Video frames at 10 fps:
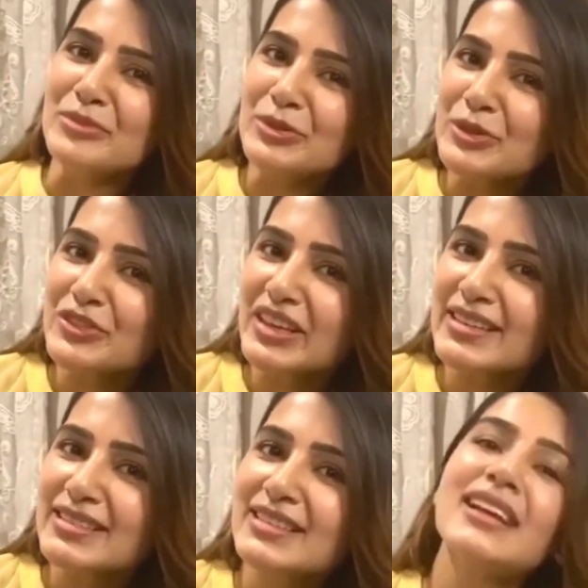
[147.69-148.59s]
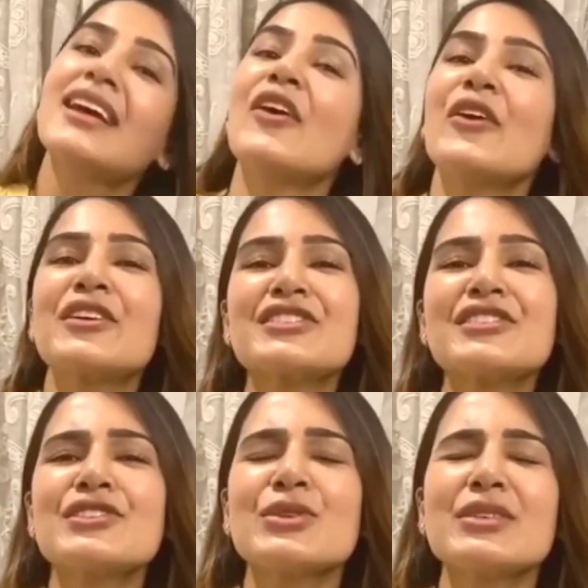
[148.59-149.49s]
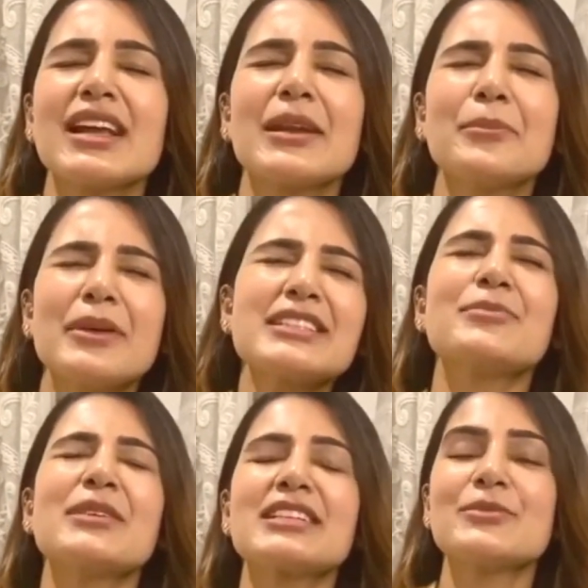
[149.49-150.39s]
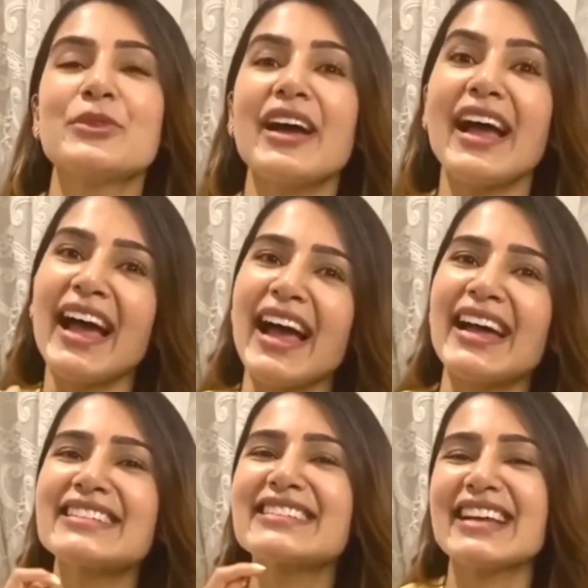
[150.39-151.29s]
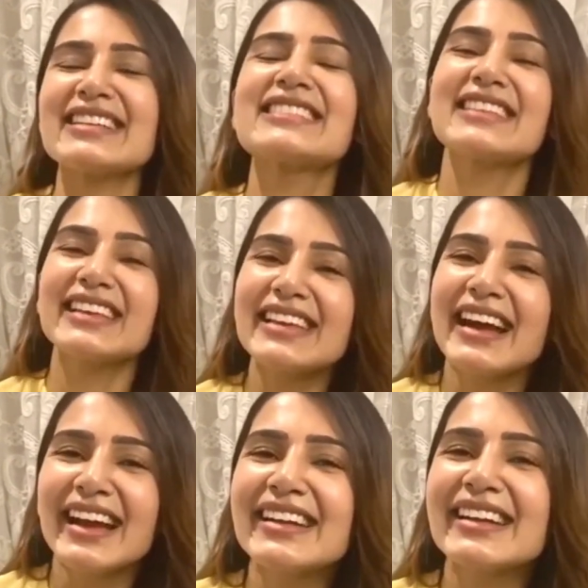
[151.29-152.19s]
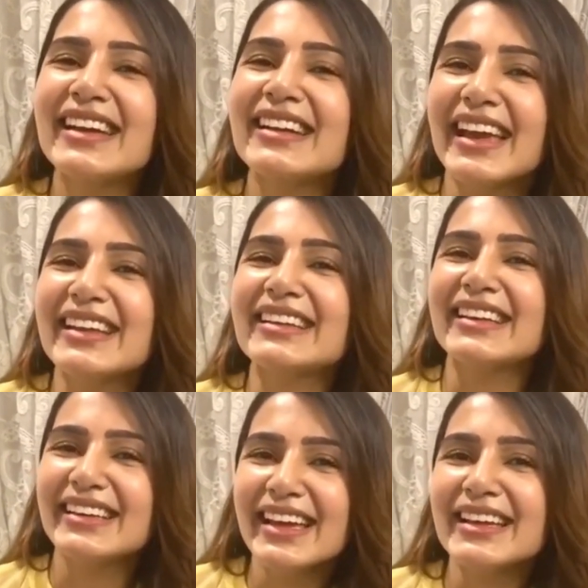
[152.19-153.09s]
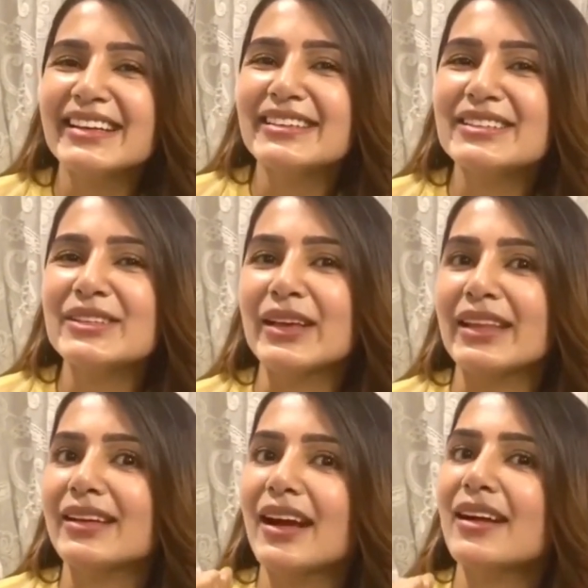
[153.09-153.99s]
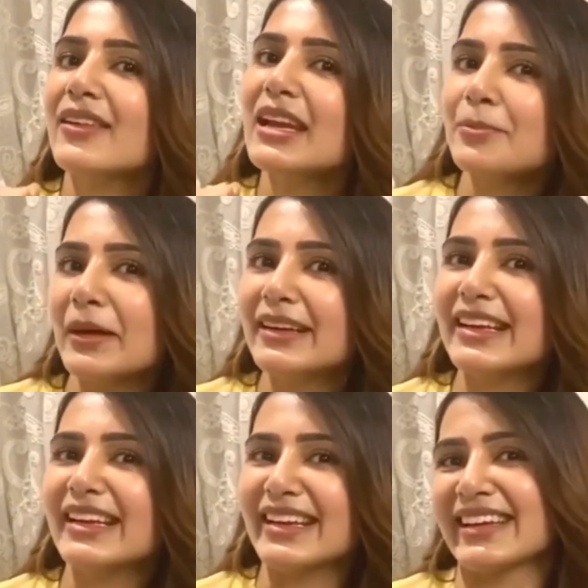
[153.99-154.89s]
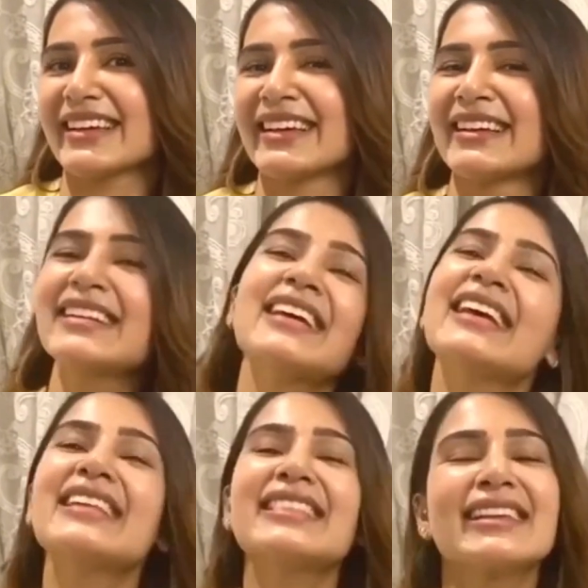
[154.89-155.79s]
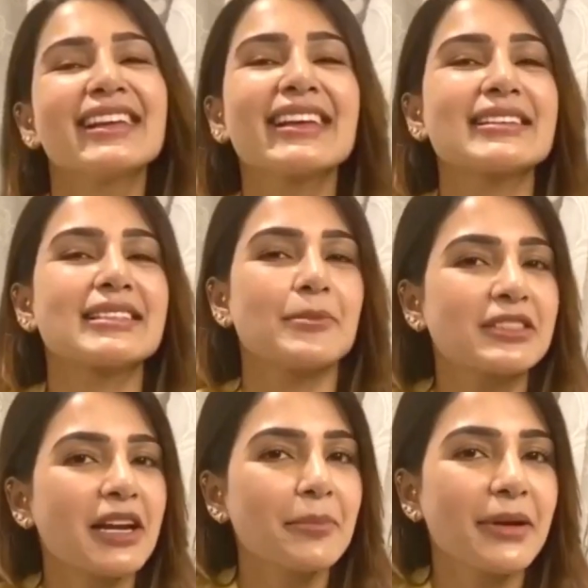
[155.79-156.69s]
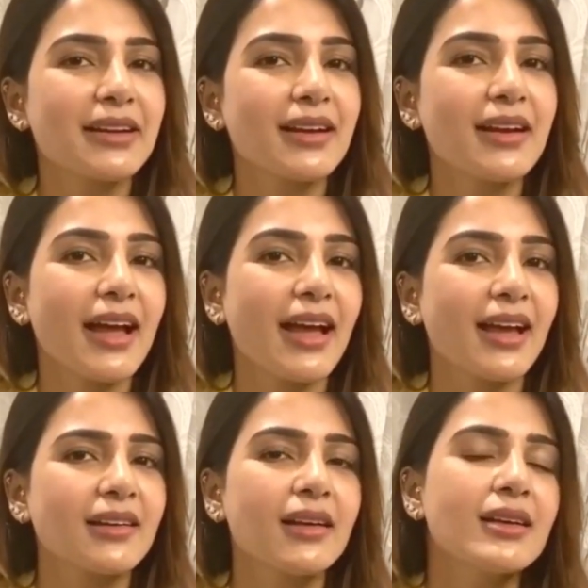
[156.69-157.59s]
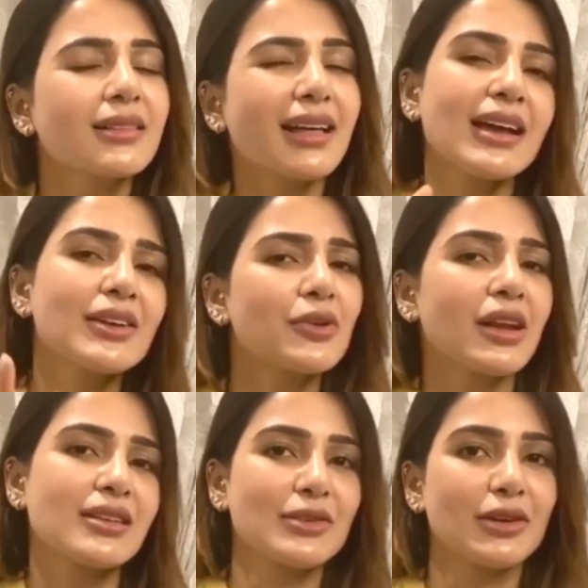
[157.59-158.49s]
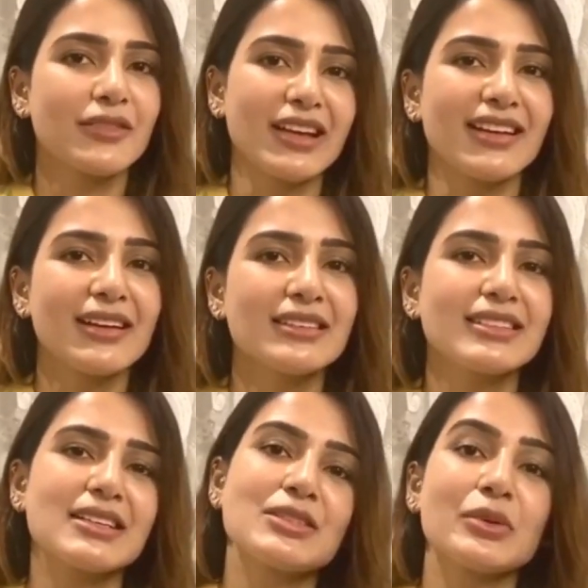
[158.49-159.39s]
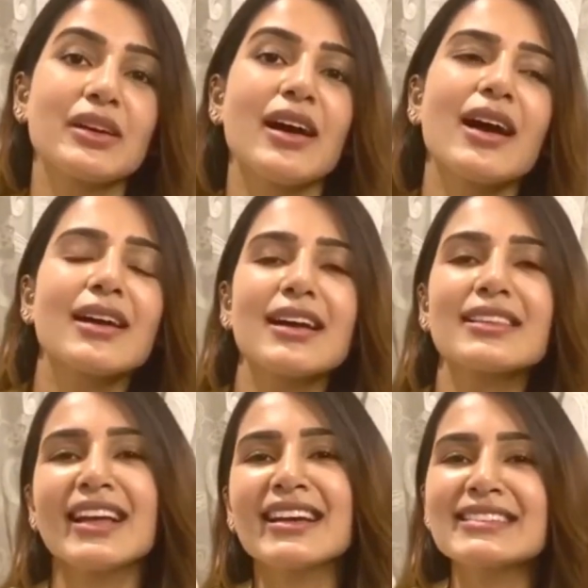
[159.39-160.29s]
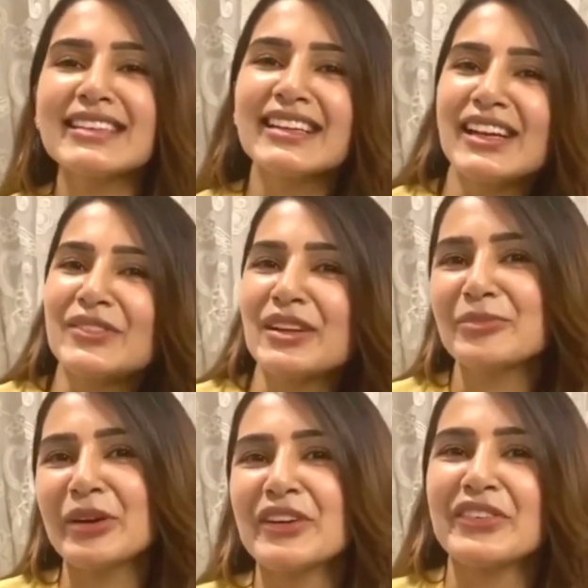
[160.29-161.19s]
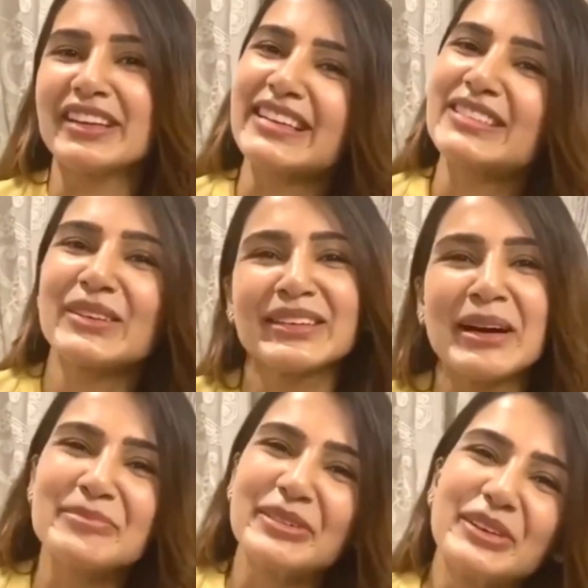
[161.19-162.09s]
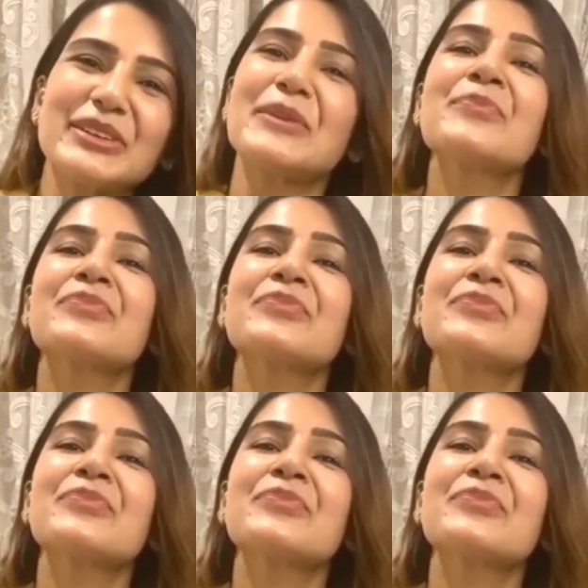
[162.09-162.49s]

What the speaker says: movies, original shows and much much more at just 399. So yedukaga wait pandringa? In the link subscribe pannunga and thank you lana solla venda, just unga akka thangachi girlfriend boyfriend kitta sonna podum.